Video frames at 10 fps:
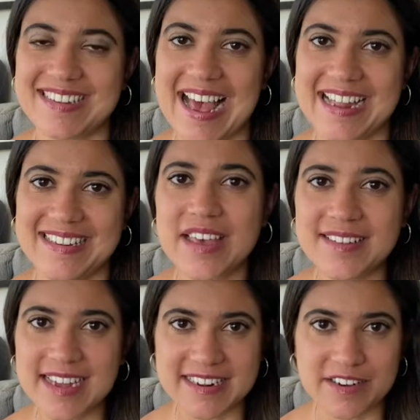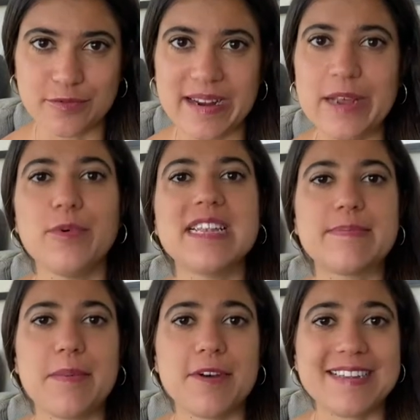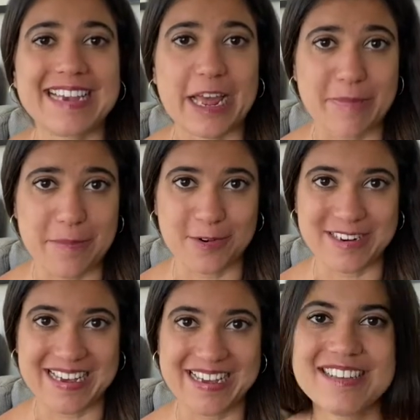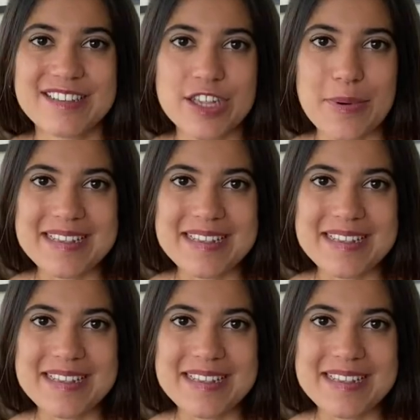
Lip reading: and things I didn't really want to be putting in my body. So I